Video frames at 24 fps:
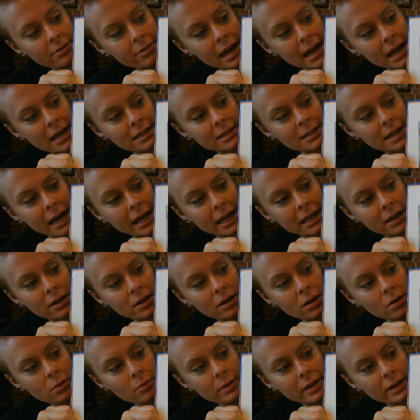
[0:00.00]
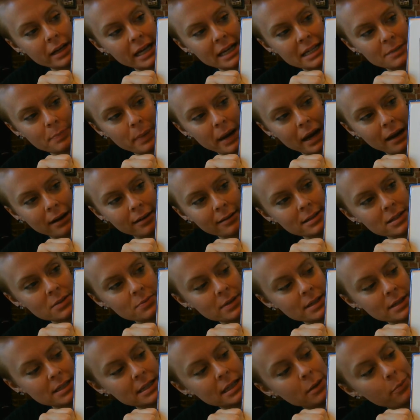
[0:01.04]
that night, when his parents
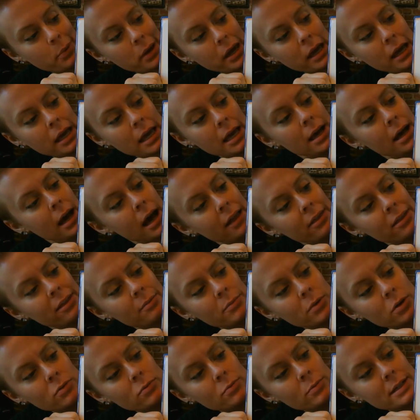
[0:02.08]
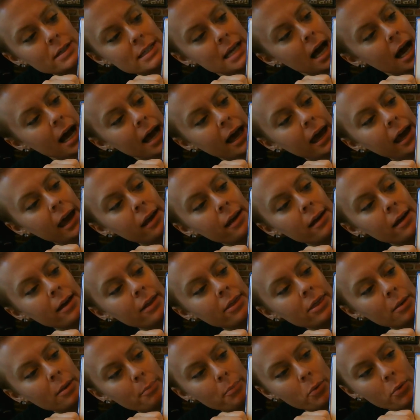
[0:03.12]
were sleeping and the moon was high,
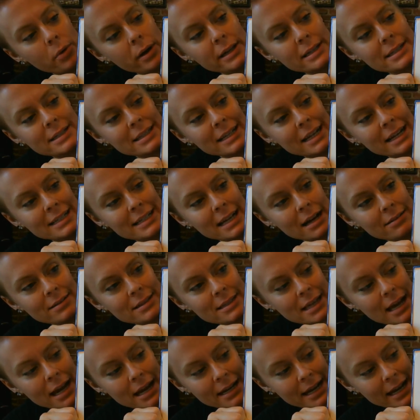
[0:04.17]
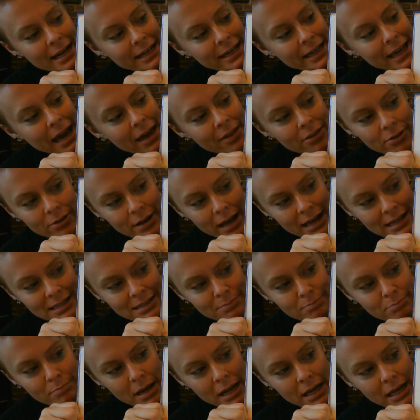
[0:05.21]
the boy sneaked outside and gathered as
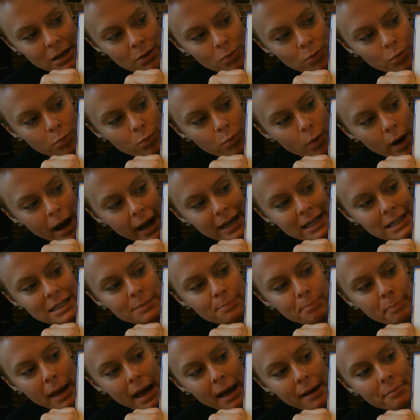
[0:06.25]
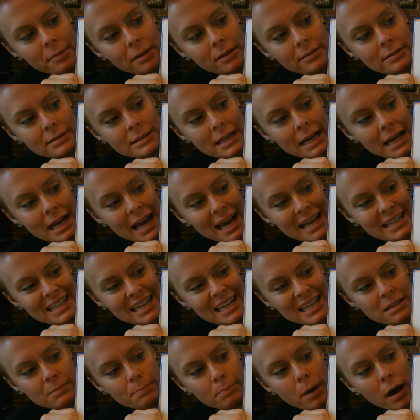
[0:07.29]
many white pebbles as
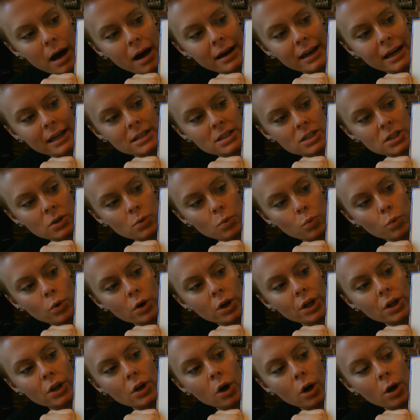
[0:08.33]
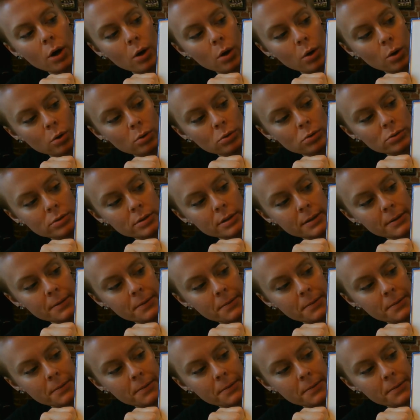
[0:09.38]
his pockets would hold.